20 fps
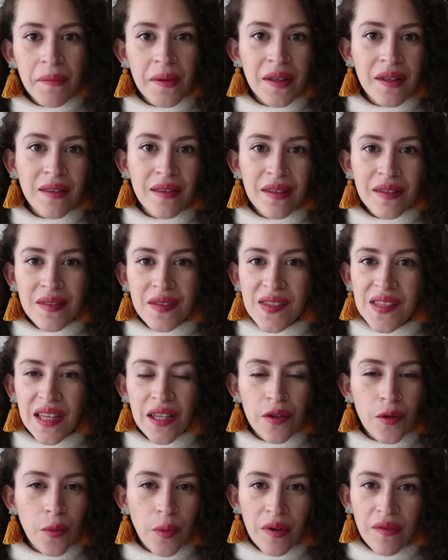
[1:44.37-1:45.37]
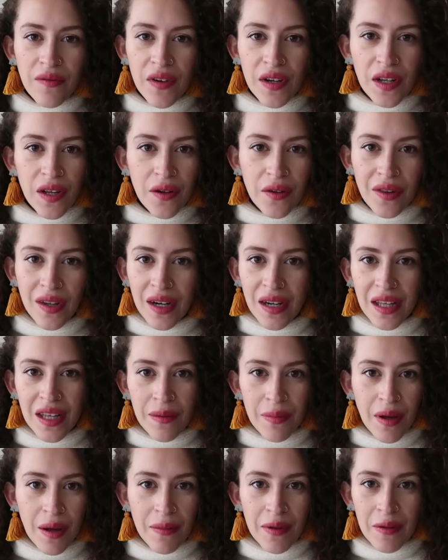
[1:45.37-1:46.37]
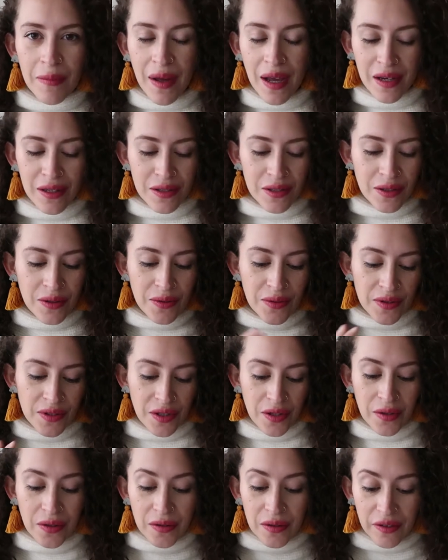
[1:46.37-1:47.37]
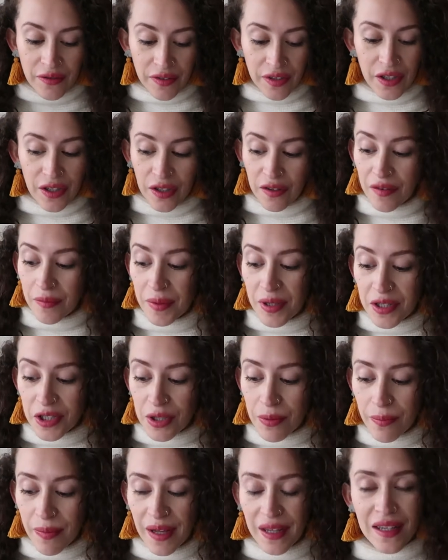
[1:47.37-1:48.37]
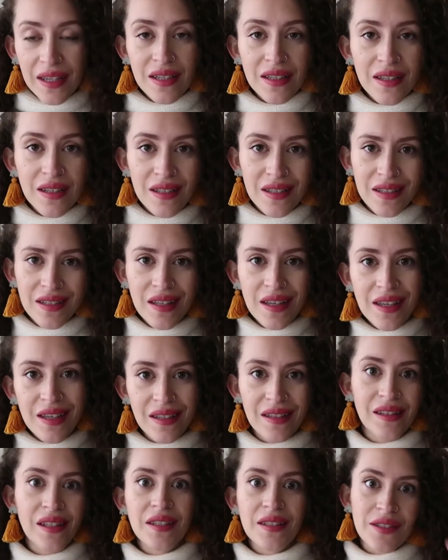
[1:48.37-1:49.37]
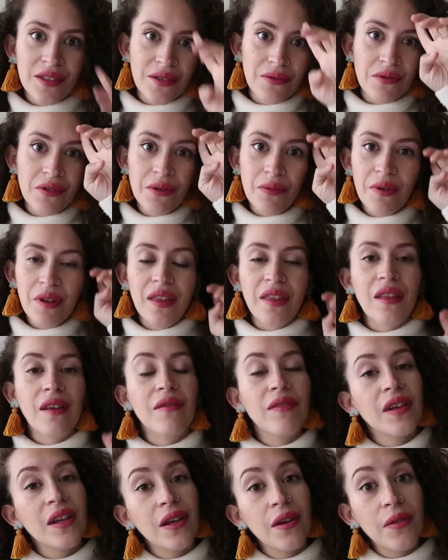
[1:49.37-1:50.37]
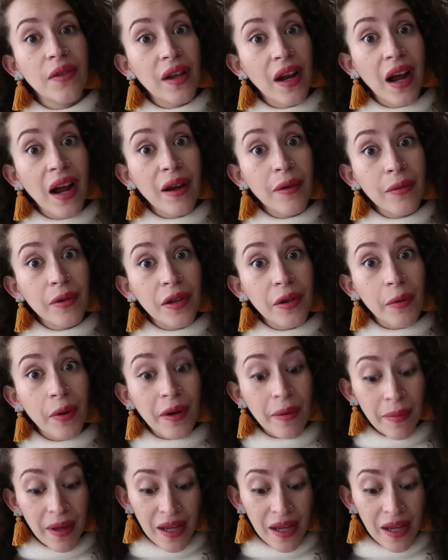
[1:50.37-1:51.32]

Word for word: I've been, this is like the one video that I keep coming back to, so figure if I'm gonna jump back into this thing, let's do it with a video that I really wanna